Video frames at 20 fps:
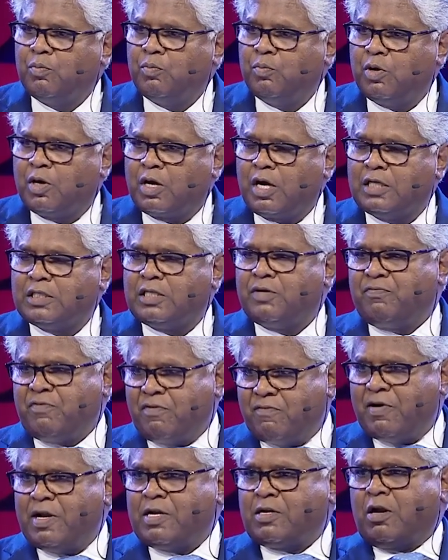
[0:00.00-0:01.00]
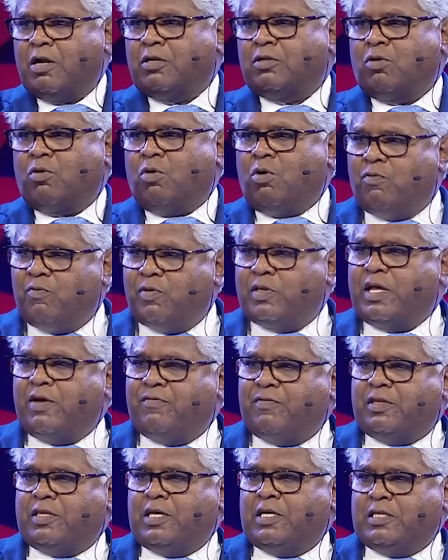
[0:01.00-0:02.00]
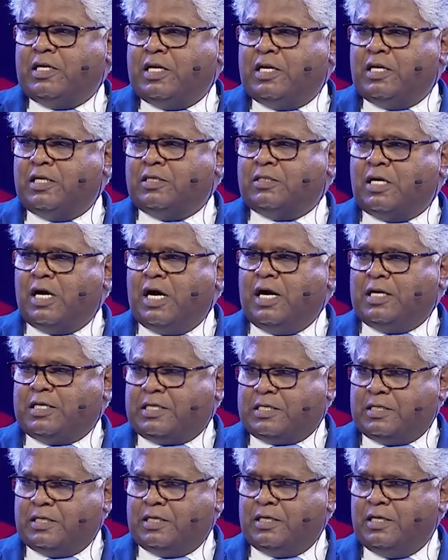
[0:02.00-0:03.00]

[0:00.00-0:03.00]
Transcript: Because if he went on the road with everything that he's got,